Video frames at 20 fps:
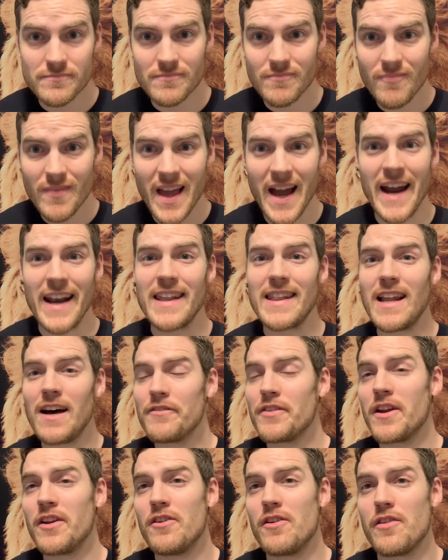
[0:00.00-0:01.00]
I'd love
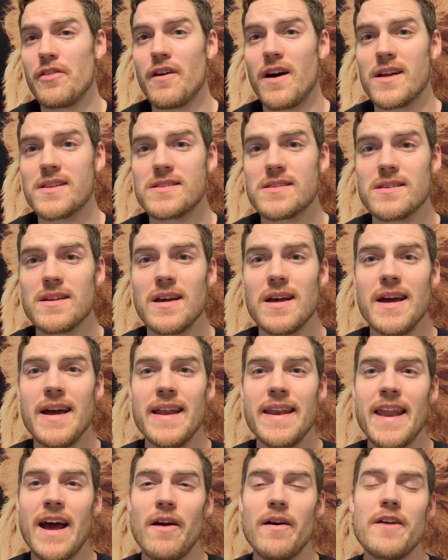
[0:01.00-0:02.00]
to hear your thoughts.
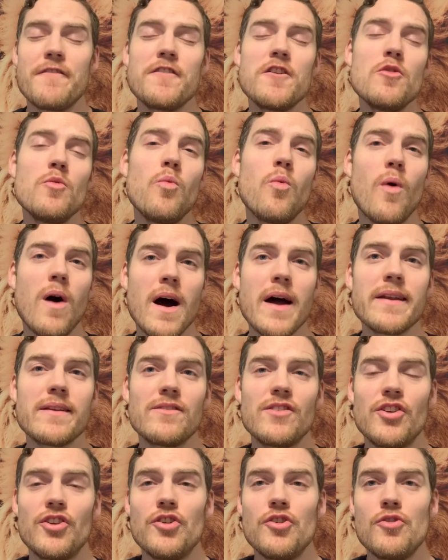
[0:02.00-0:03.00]
Now, if you want
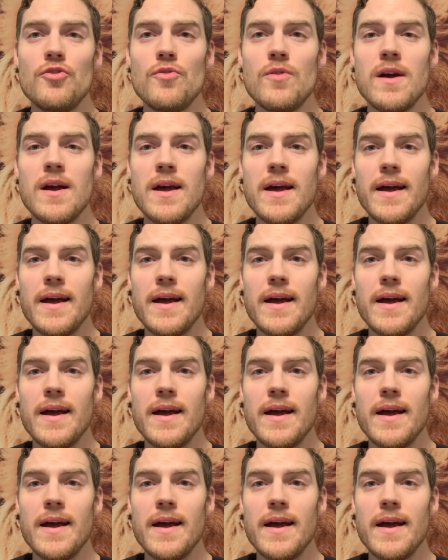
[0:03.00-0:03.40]
to